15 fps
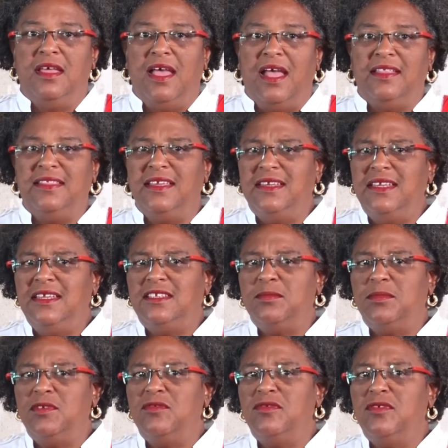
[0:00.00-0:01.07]
And they need to
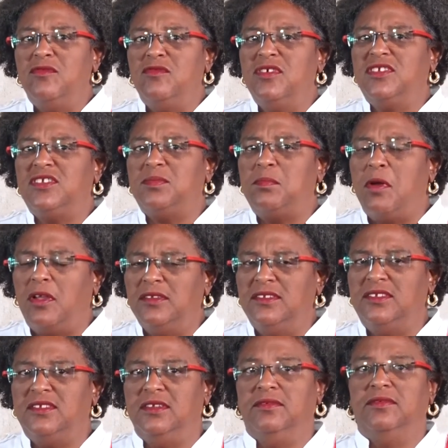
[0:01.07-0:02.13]
be
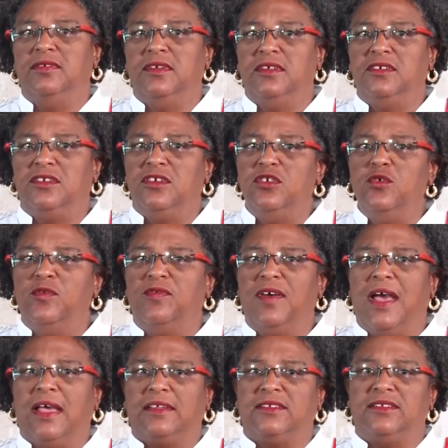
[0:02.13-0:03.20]
responsive to new
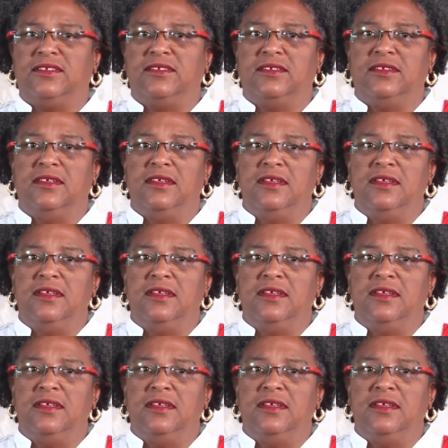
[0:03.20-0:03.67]
facts.